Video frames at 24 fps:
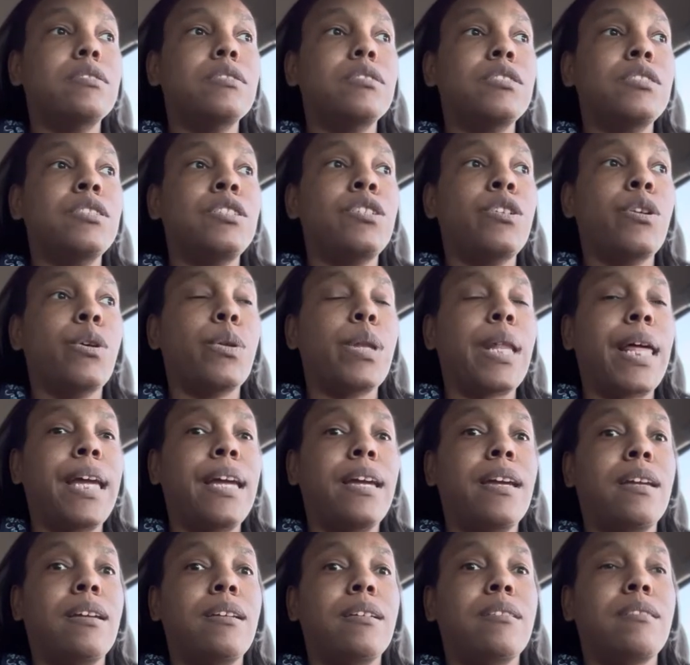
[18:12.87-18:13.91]
you know,
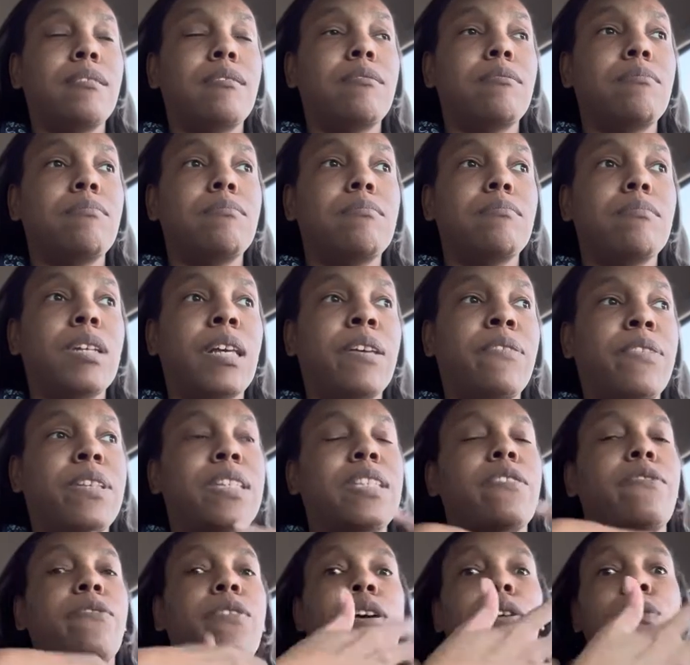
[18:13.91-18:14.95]
like, if
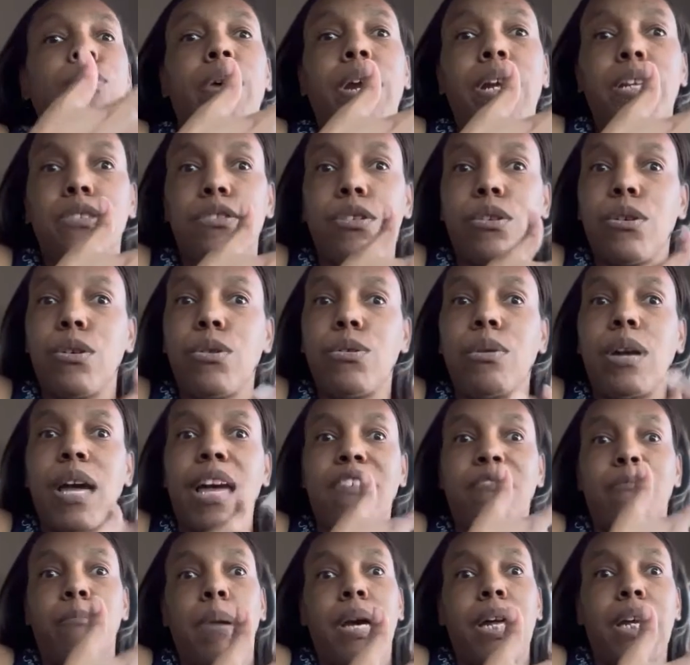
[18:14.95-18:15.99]
it's a fundraiser, who
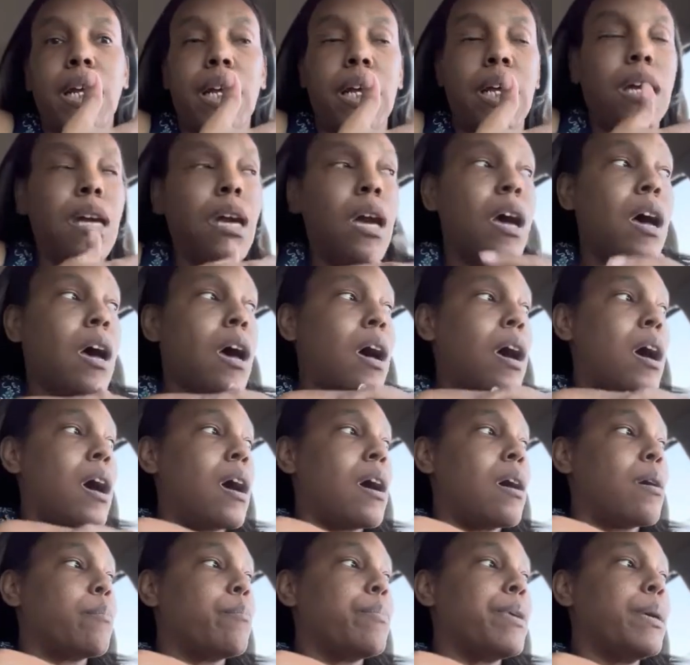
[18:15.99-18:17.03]
gave money.
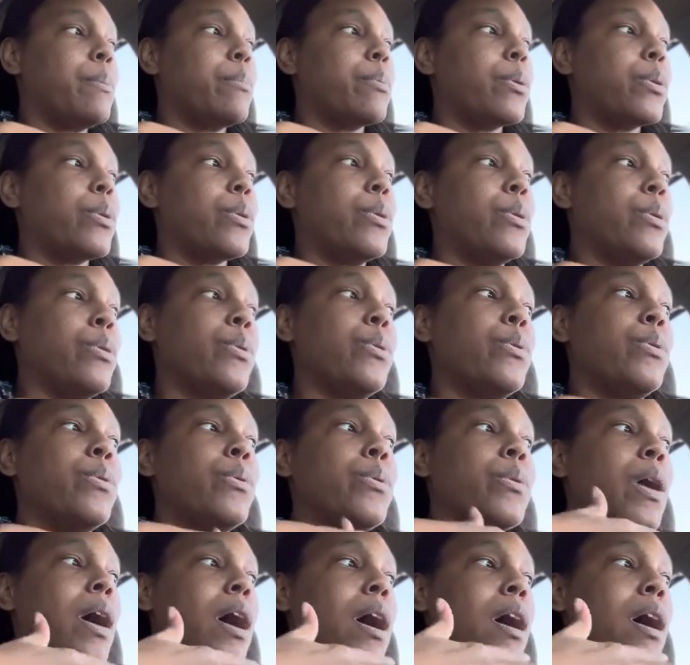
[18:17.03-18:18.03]
People who,